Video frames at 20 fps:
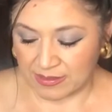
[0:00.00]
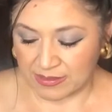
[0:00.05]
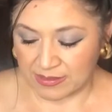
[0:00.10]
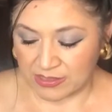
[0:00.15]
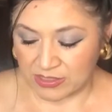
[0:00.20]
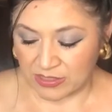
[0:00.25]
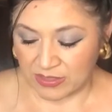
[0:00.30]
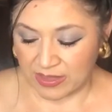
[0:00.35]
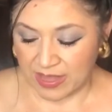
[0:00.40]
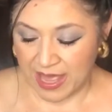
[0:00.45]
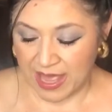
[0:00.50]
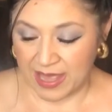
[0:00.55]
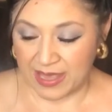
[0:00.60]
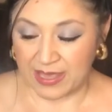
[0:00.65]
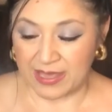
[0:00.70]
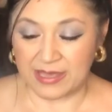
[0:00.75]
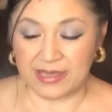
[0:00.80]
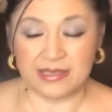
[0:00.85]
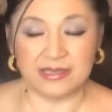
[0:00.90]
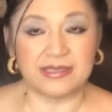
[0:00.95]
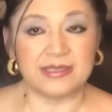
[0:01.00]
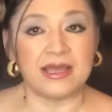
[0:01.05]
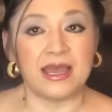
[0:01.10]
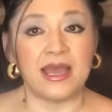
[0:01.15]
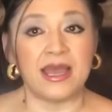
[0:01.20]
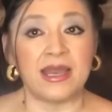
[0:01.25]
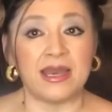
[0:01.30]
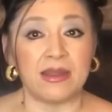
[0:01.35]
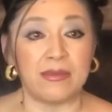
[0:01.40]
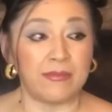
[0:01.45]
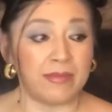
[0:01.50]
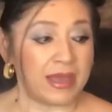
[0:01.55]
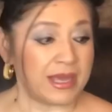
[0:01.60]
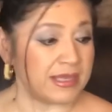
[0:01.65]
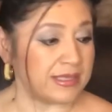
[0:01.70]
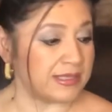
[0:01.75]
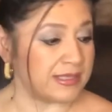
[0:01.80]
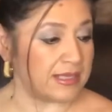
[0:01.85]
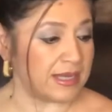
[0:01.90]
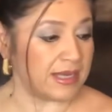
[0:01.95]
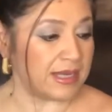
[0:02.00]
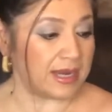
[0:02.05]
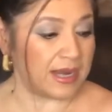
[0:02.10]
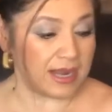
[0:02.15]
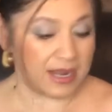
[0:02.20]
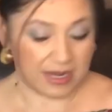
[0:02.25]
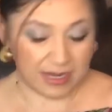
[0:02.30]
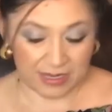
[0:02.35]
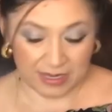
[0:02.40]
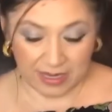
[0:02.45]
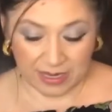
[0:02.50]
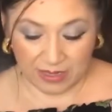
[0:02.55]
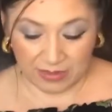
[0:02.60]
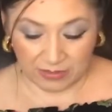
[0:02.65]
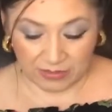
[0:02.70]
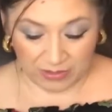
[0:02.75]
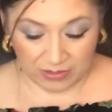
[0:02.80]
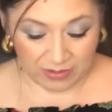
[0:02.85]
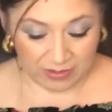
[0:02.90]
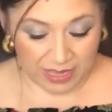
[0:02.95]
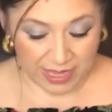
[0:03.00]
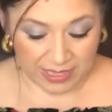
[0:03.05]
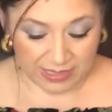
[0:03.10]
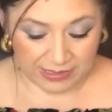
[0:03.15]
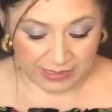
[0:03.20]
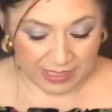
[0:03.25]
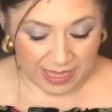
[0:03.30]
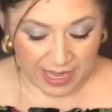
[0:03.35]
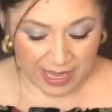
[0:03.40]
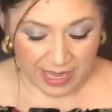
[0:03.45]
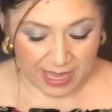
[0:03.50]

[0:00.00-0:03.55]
So that is an amazing deal, you guys.